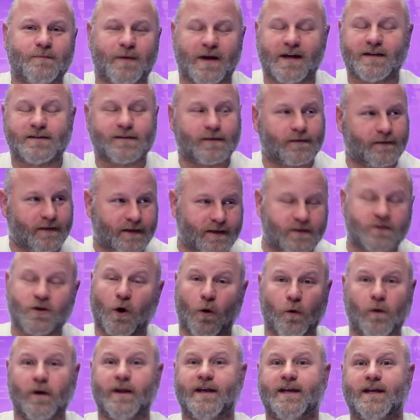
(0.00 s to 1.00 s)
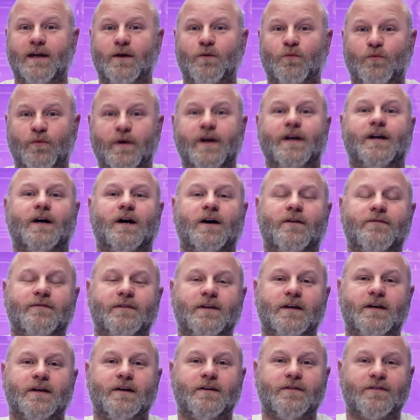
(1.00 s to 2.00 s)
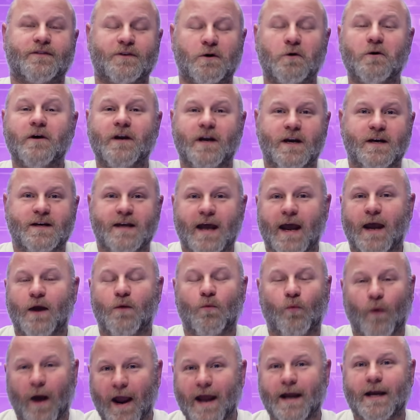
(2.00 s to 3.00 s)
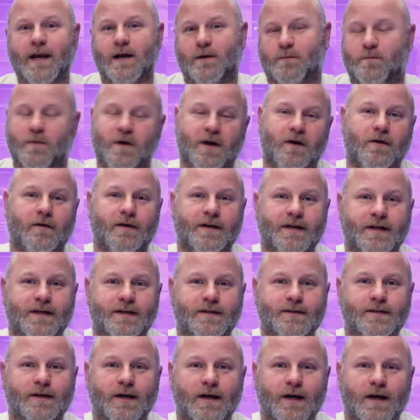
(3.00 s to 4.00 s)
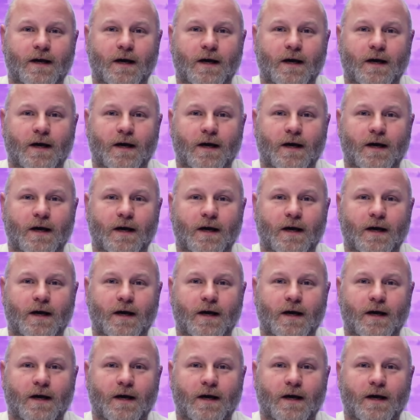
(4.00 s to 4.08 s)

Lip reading: basically totally get rid of, the 30-day waiting period